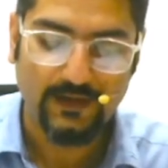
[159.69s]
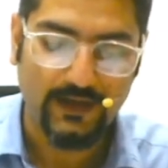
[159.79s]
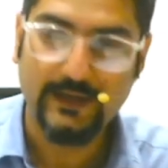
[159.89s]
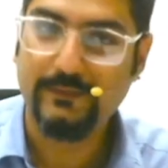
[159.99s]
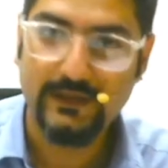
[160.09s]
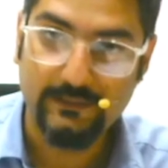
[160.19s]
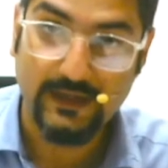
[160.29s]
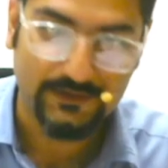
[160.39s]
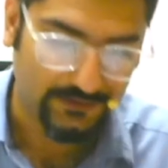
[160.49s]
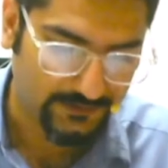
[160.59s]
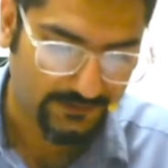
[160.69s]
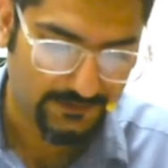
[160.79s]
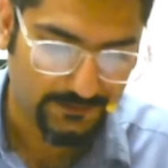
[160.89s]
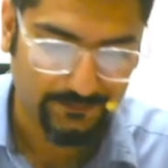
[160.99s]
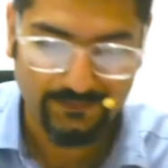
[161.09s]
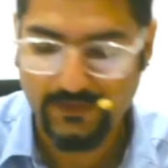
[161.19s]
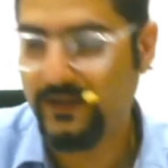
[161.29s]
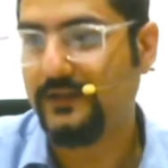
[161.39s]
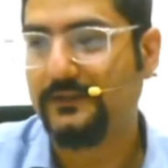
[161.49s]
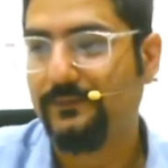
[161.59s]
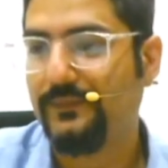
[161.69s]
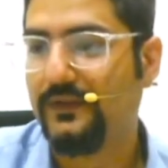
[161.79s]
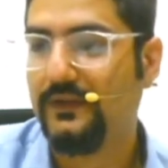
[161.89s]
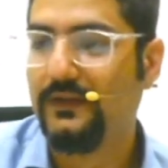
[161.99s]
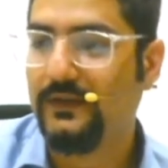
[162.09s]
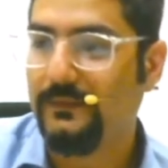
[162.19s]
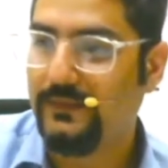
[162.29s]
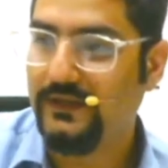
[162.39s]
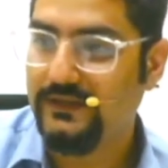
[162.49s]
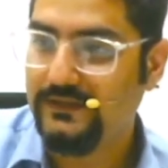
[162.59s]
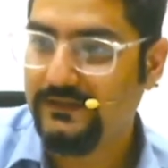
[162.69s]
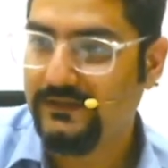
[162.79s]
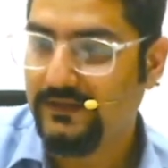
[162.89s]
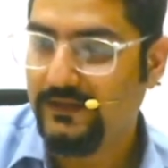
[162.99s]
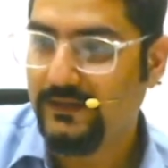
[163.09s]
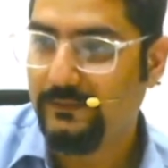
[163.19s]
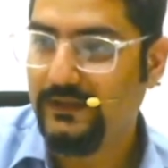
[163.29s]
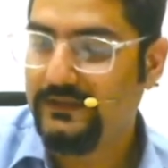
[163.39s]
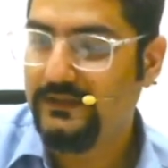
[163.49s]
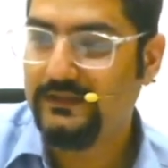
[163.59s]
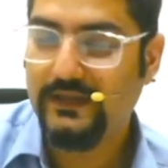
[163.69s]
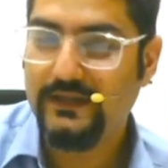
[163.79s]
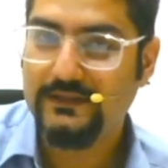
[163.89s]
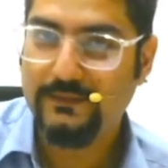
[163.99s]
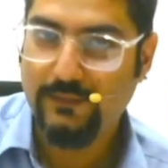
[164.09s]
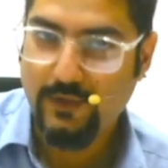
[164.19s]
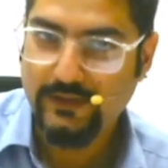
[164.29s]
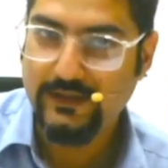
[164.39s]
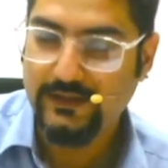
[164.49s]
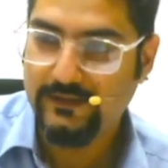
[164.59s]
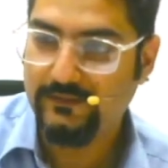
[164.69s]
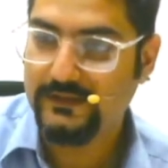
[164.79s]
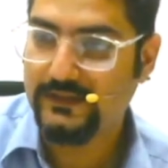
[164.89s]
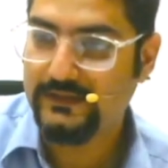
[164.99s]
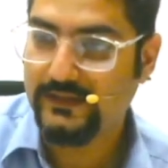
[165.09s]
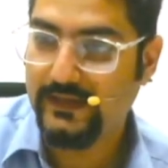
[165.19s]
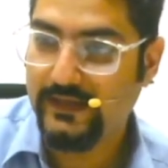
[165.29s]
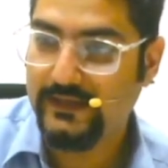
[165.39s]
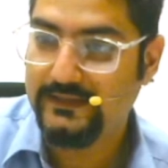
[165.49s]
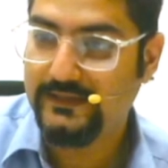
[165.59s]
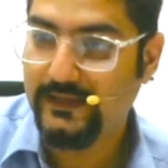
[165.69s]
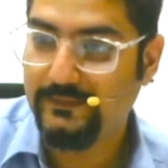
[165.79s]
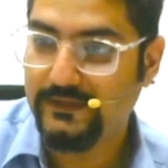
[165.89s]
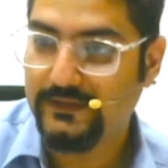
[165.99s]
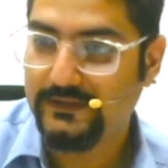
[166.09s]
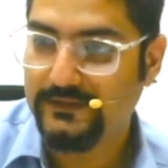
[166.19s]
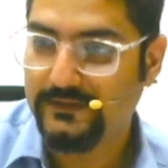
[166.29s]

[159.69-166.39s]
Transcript: IPL matches, right? Because BCCI is a body which is exempt